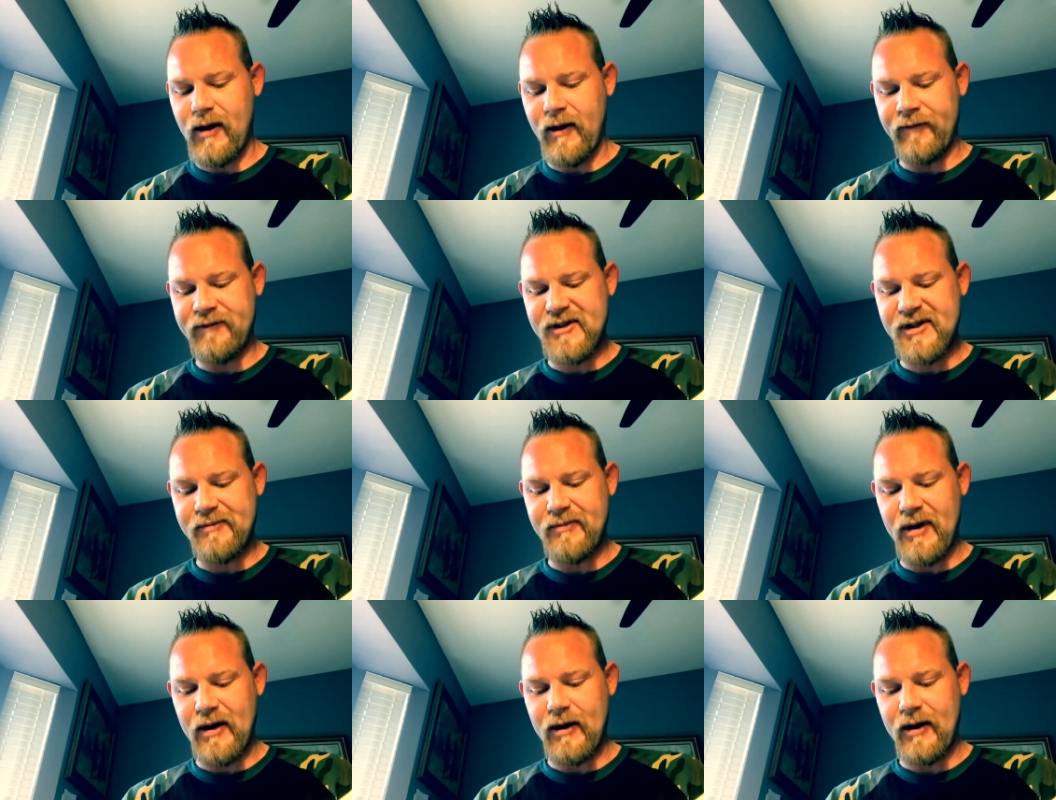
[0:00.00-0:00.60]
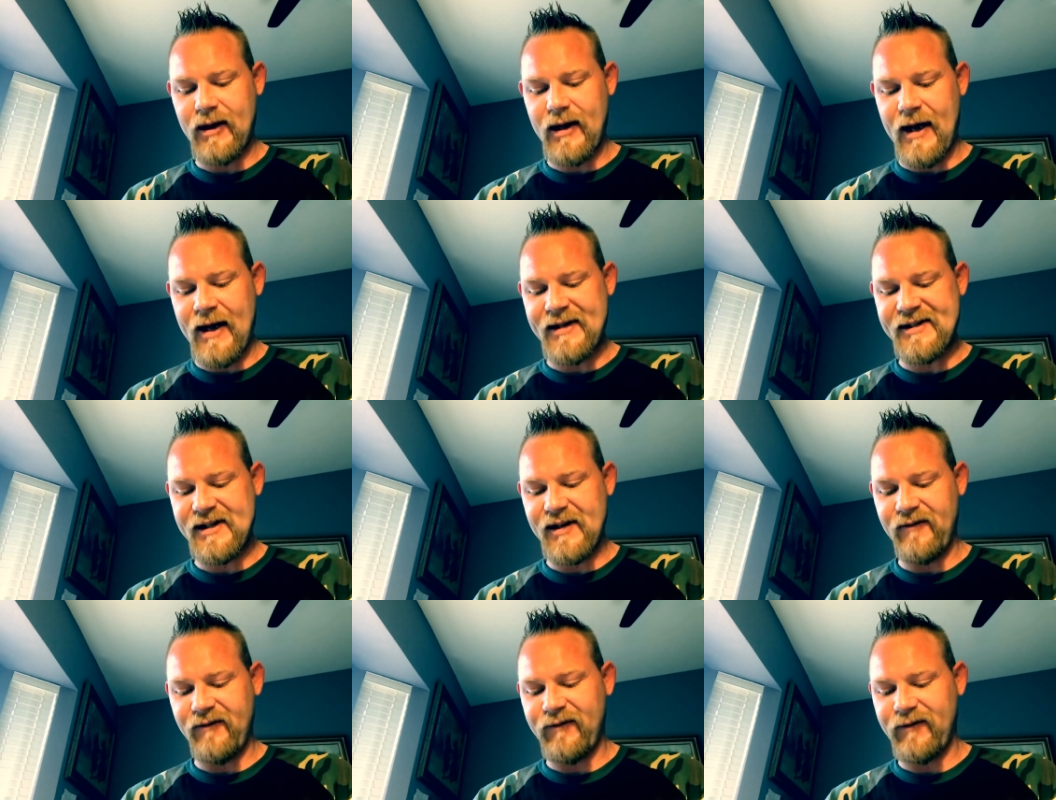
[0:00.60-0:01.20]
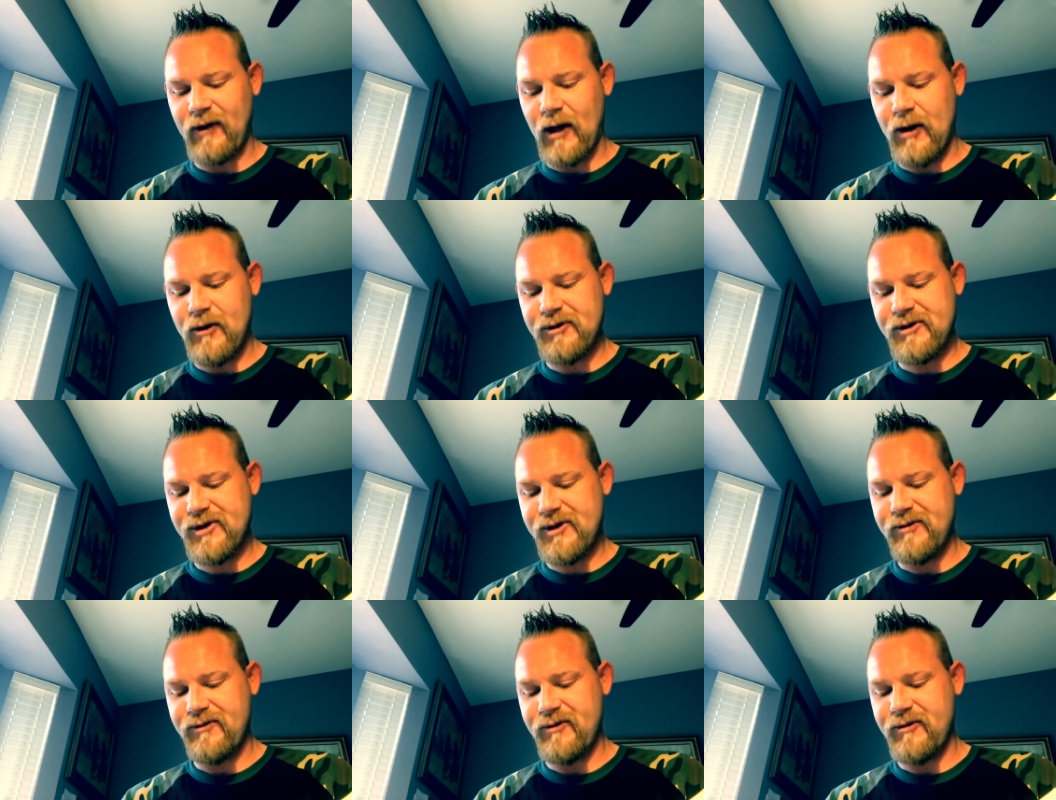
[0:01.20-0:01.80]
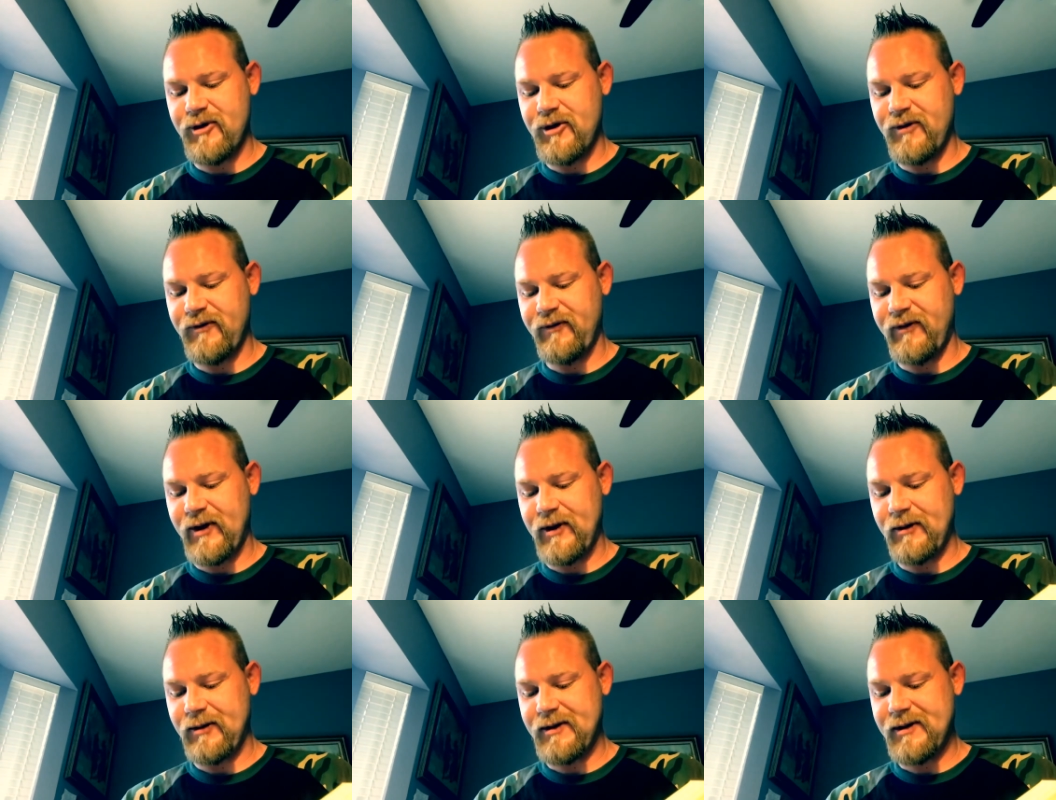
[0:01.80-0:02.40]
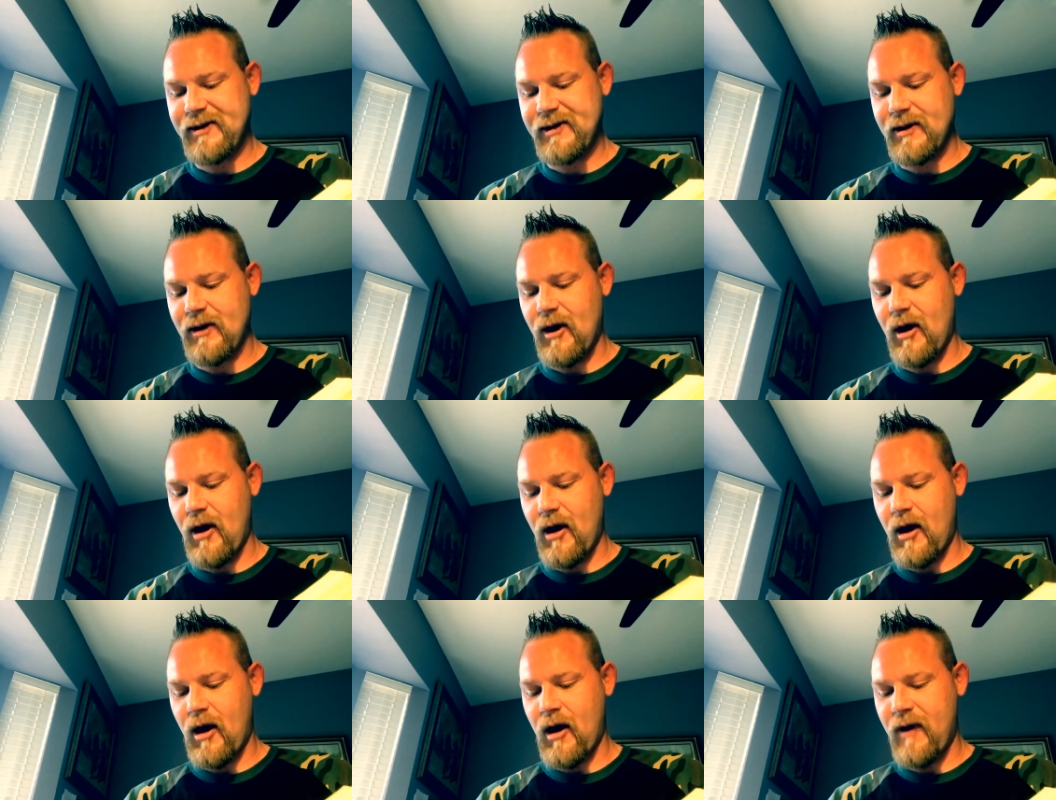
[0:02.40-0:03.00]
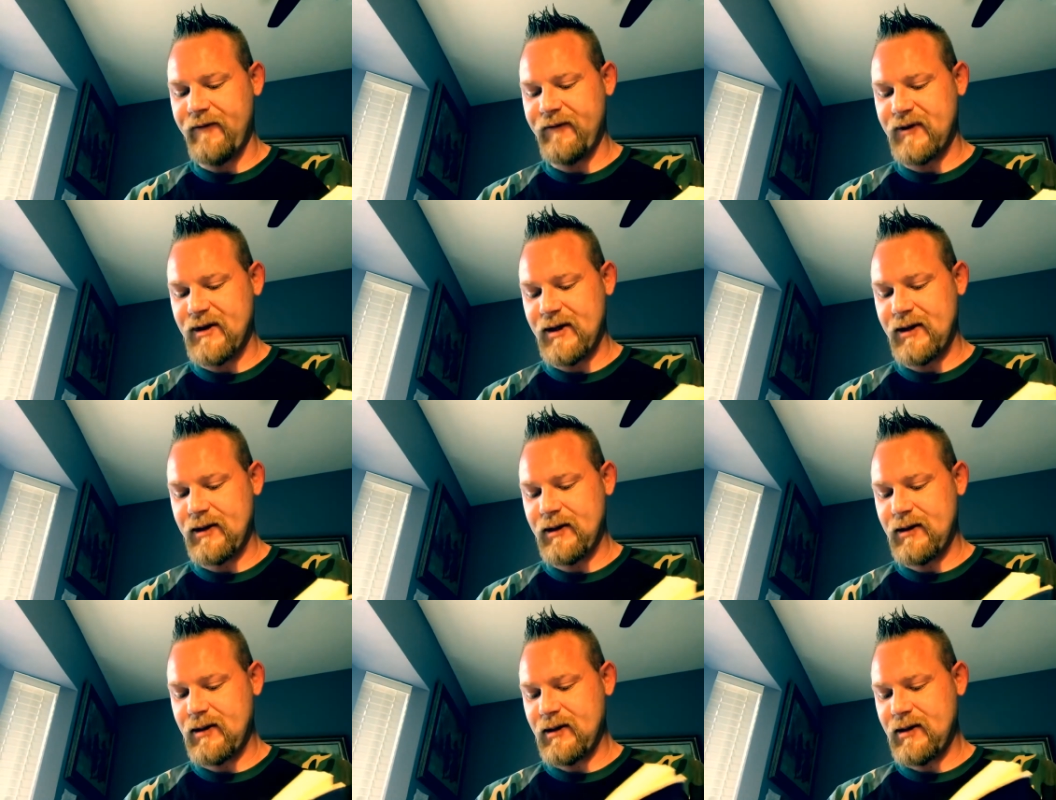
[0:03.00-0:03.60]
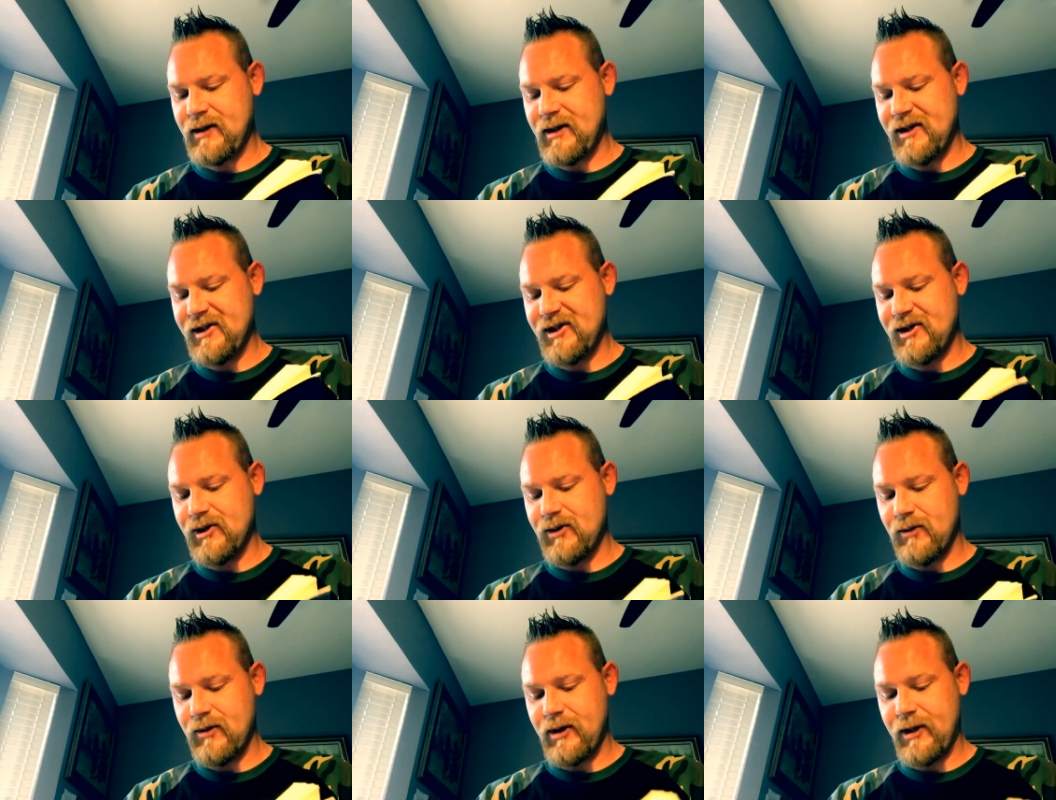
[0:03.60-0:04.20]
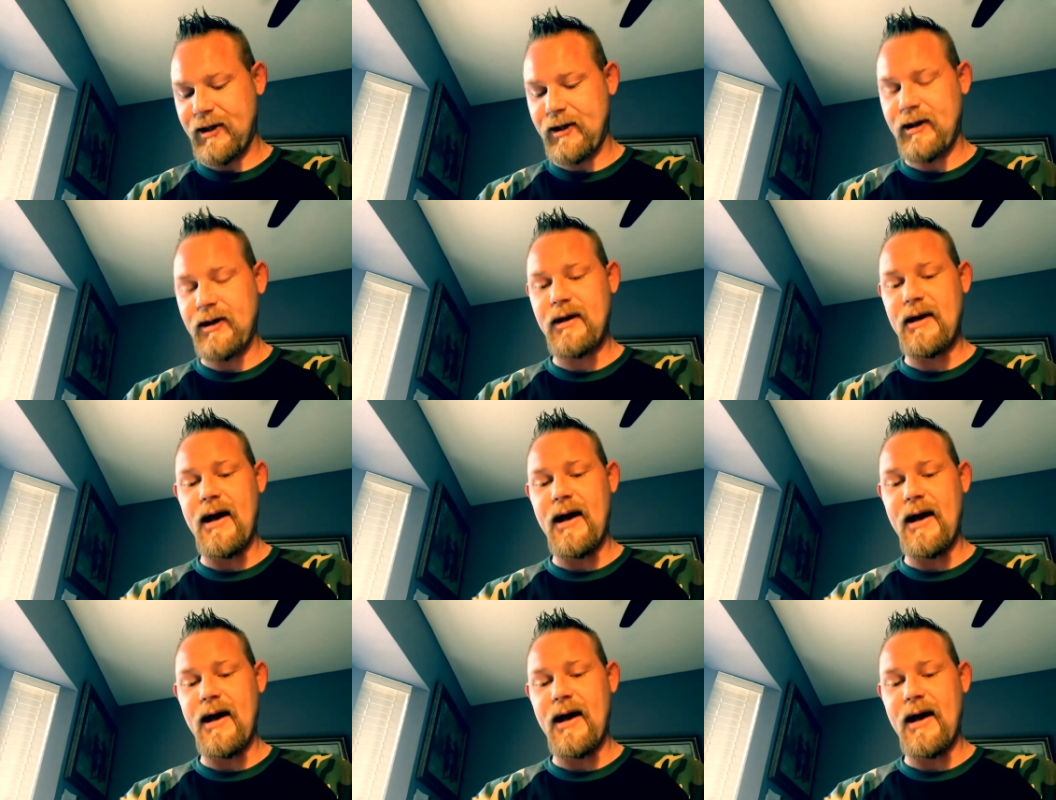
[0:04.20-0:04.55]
of spirit as it flows through your fields, often distorted.